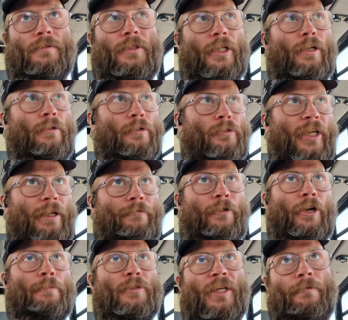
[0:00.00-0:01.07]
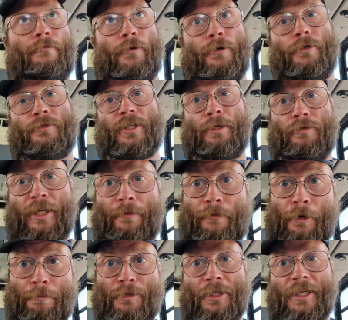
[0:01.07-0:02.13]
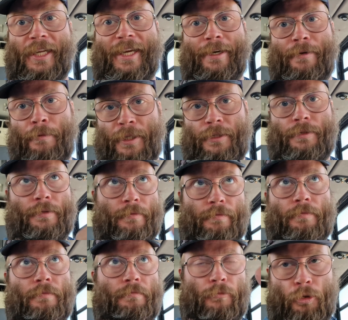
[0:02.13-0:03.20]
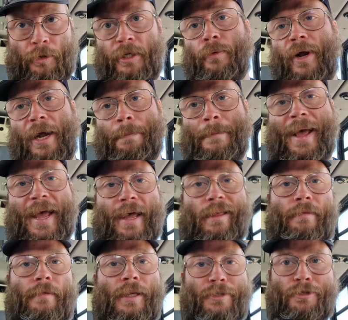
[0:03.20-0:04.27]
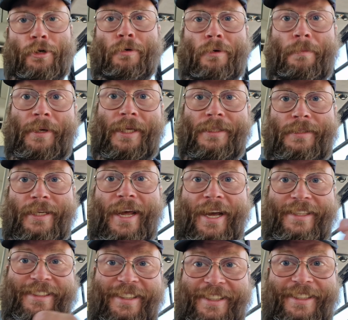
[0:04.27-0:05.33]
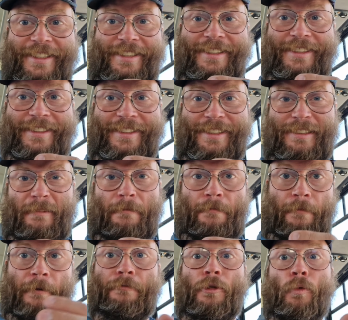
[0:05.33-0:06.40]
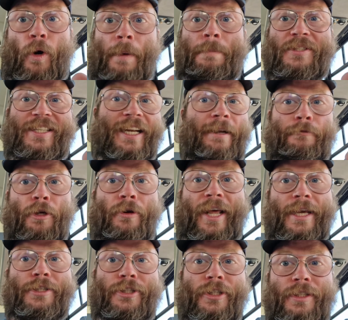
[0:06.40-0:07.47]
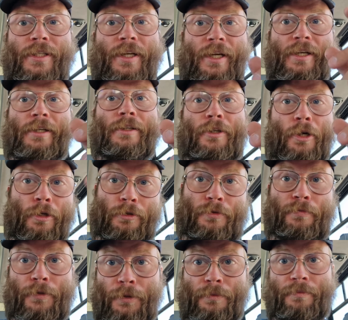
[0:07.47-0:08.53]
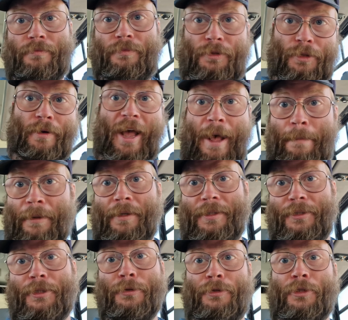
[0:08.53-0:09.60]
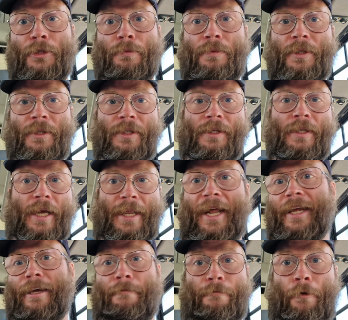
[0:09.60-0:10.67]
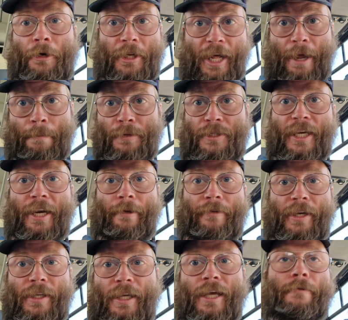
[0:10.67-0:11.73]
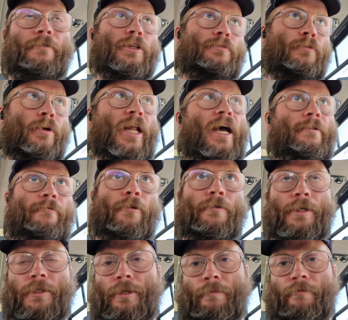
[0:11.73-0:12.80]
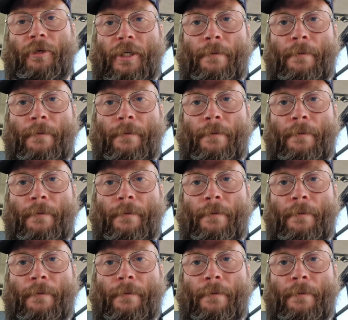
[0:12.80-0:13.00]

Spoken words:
you know, you take 30% first, and you take 30% later, which, doing the right math, in total means they actually 51% of donation goes through to Apple and YouTube, and I get 49% of it if it's through an iPhone or something.